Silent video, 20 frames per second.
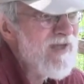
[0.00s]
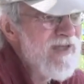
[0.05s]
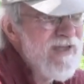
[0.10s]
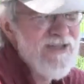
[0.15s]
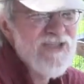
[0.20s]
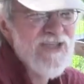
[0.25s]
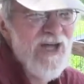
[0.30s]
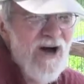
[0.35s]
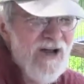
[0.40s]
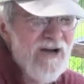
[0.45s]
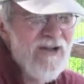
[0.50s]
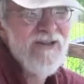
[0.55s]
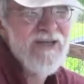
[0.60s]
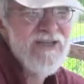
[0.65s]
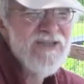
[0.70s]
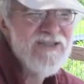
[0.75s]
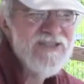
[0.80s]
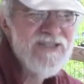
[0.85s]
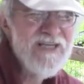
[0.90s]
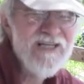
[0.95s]
it is utterly
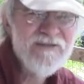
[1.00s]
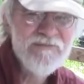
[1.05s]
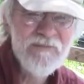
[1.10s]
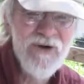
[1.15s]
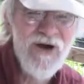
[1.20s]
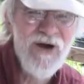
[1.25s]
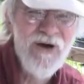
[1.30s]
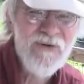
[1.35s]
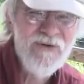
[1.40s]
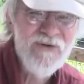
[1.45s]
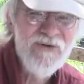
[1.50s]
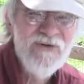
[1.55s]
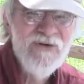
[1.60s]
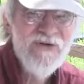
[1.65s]
disease-prone.